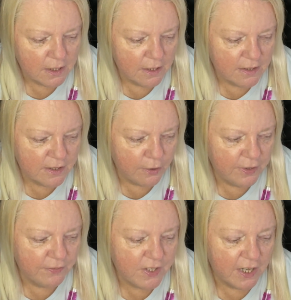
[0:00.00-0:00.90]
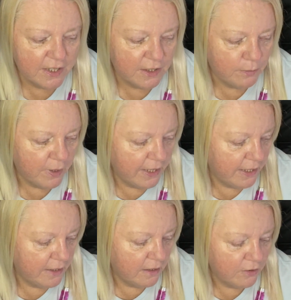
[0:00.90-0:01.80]
So they've taken
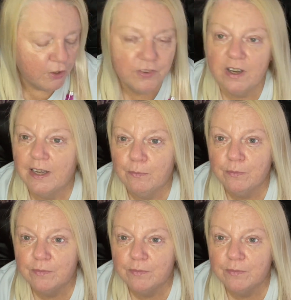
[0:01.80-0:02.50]
away, not that I